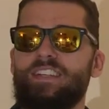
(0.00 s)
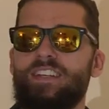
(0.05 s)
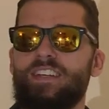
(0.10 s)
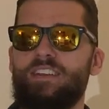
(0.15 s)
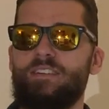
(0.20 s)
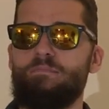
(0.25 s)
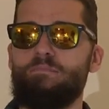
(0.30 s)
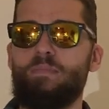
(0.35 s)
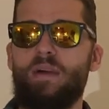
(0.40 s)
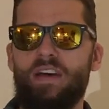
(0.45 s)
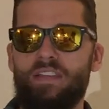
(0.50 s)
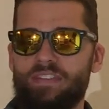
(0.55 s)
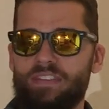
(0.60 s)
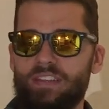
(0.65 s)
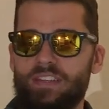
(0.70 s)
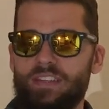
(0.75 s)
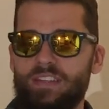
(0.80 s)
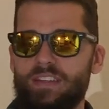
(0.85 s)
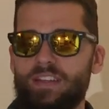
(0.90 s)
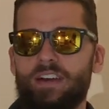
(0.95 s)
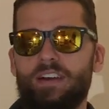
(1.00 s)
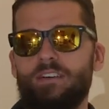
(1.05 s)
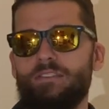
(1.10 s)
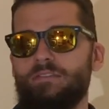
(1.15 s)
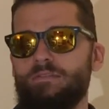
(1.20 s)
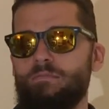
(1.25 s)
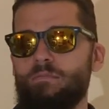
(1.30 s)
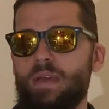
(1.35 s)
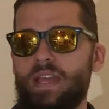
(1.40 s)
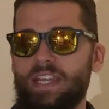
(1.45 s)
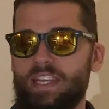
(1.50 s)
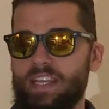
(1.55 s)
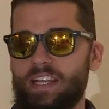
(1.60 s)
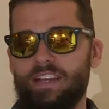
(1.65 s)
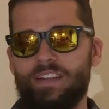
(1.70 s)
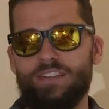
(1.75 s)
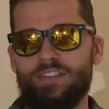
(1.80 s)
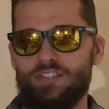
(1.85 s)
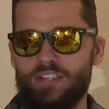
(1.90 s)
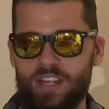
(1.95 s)
method of making
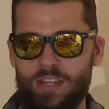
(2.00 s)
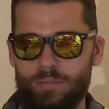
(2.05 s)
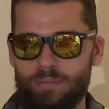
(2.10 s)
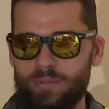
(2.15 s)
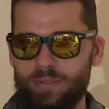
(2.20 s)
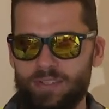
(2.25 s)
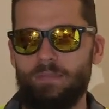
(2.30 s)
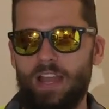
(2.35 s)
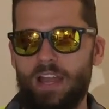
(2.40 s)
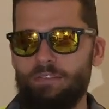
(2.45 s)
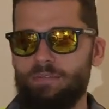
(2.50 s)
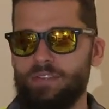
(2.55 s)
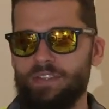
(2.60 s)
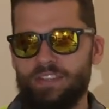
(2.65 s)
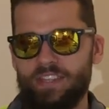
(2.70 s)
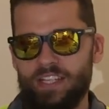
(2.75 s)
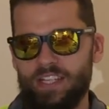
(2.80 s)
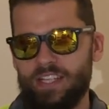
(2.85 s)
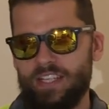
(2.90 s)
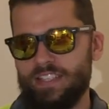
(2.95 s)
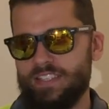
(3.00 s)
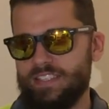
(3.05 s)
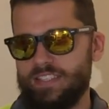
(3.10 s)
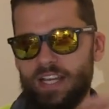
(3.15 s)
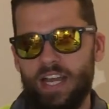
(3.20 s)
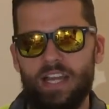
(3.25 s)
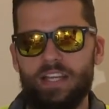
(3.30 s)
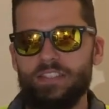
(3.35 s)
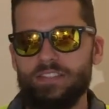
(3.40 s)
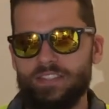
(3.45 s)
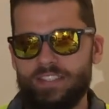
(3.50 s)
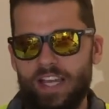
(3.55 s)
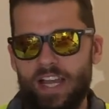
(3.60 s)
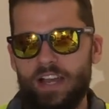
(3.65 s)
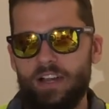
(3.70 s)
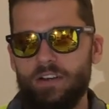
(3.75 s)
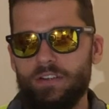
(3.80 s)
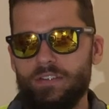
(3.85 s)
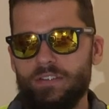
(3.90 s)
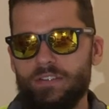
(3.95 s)
a shape. Everything is dialed
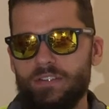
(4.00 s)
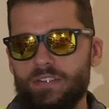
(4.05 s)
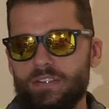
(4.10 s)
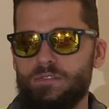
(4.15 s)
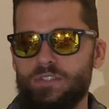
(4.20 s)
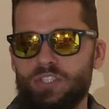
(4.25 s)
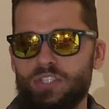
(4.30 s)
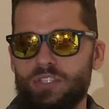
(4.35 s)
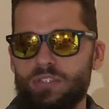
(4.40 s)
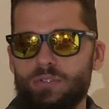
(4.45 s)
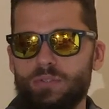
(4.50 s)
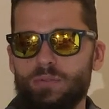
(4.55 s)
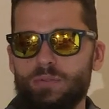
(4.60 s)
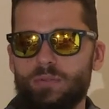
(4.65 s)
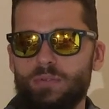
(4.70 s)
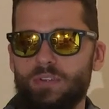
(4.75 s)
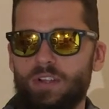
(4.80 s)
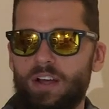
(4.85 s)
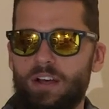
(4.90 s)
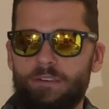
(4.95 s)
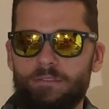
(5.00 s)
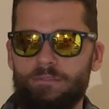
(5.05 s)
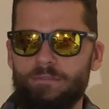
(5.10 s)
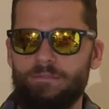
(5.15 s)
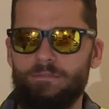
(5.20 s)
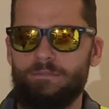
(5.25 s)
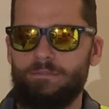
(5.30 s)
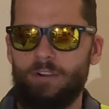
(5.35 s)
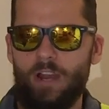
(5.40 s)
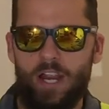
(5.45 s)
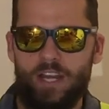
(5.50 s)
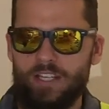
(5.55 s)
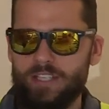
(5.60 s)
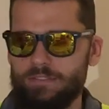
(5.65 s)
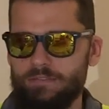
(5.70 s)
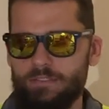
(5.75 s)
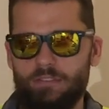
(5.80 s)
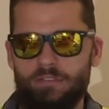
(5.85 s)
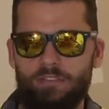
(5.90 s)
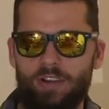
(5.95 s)
down to a fraction
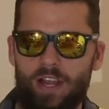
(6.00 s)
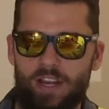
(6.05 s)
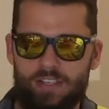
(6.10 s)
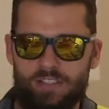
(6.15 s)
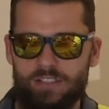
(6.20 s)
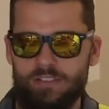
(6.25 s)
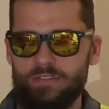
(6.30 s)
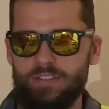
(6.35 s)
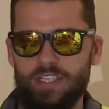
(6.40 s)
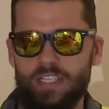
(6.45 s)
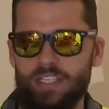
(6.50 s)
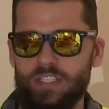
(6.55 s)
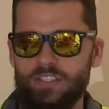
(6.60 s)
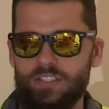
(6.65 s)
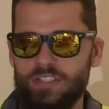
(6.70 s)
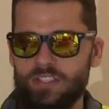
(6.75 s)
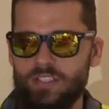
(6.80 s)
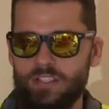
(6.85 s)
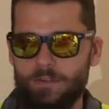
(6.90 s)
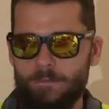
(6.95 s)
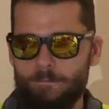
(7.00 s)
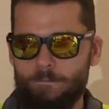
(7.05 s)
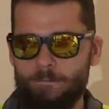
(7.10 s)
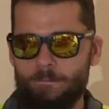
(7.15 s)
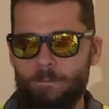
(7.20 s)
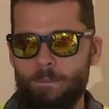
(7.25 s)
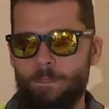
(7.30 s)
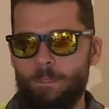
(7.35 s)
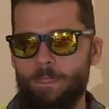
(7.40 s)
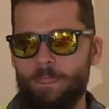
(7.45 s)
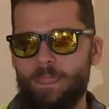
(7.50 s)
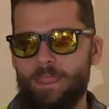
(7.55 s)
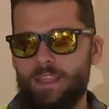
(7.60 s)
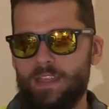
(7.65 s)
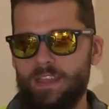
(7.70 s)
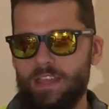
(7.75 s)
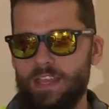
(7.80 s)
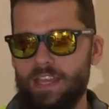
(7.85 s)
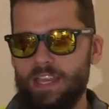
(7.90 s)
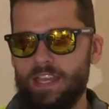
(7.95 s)
of an inch,
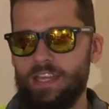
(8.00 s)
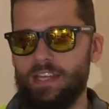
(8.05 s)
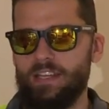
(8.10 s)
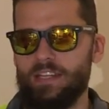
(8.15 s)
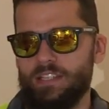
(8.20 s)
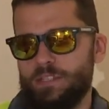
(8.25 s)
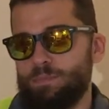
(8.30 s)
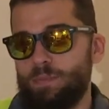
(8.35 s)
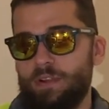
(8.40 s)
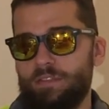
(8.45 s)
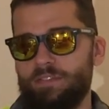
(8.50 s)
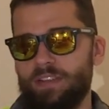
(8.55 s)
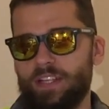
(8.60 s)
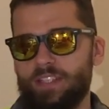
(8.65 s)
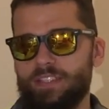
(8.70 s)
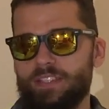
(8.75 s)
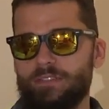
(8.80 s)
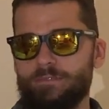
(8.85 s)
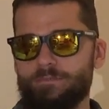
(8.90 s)
and it's perfect.